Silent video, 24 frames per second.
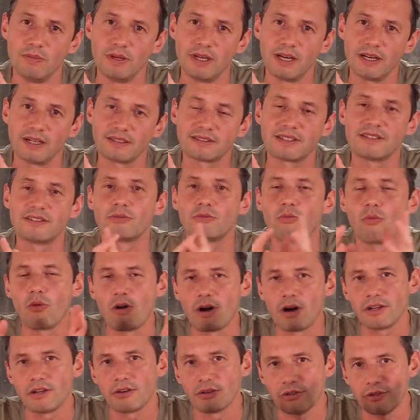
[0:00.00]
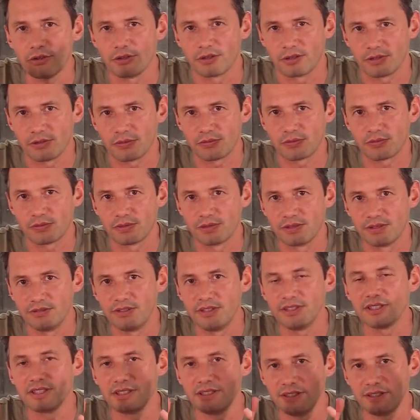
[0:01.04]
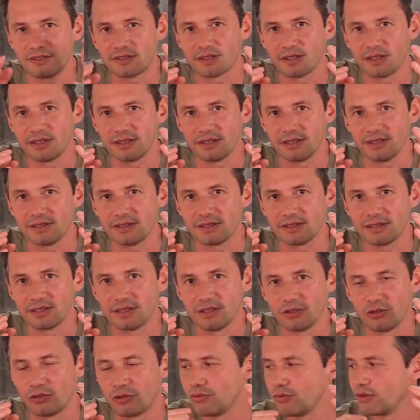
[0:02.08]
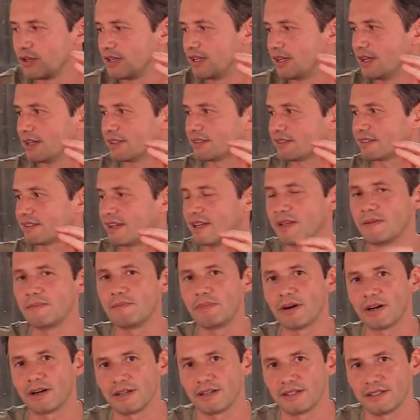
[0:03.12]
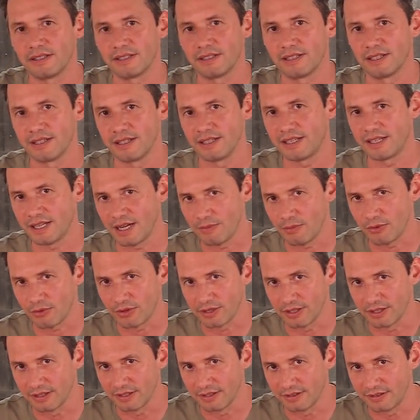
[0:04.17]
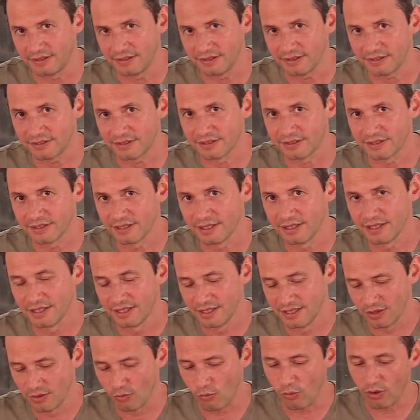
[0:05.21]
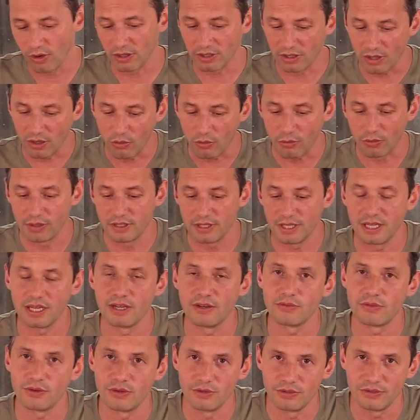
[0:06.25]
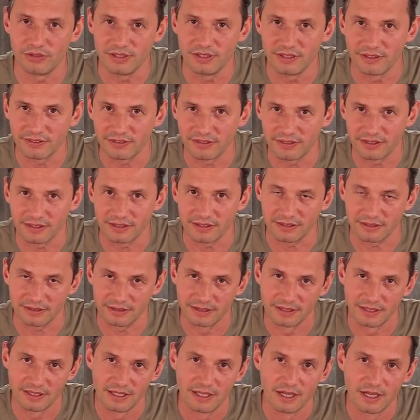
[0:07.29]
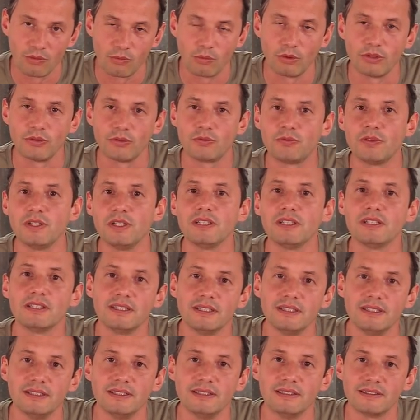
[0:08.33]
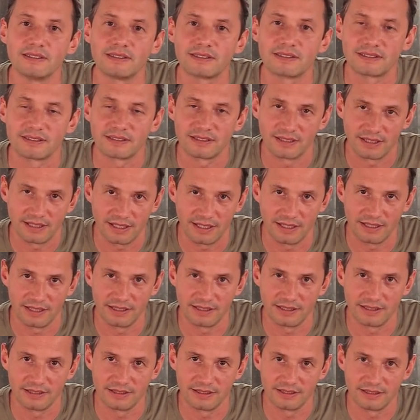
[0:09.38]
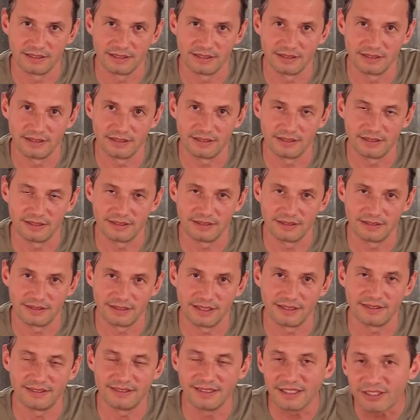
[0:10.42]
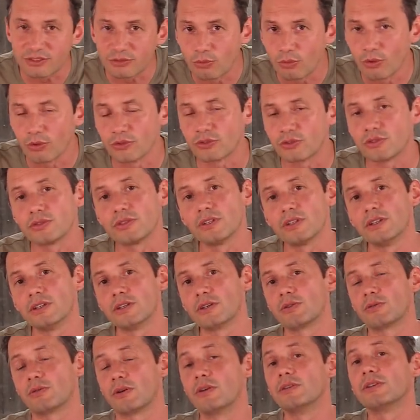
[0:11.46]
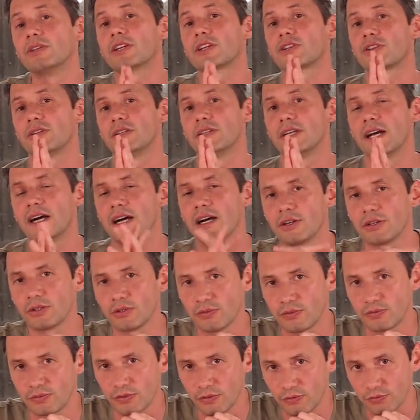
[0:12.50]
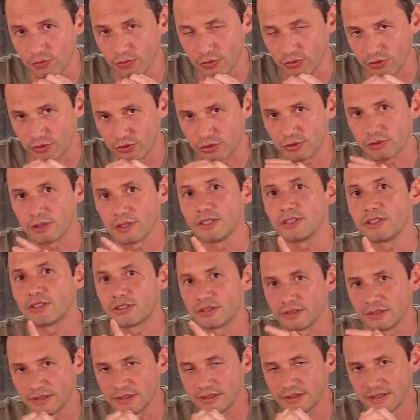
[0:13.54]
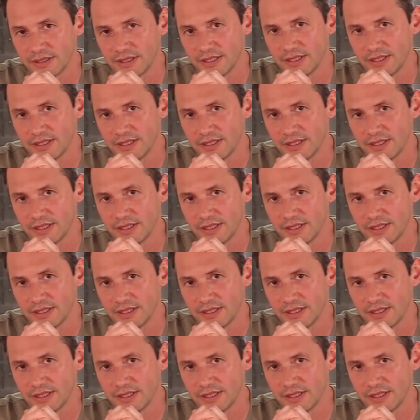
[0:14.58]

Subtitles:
may ask is, why on earth did I decide it to get and buy a camera like this while I already have a DSLR? Well, the thing is that this was grown actually out of frustration.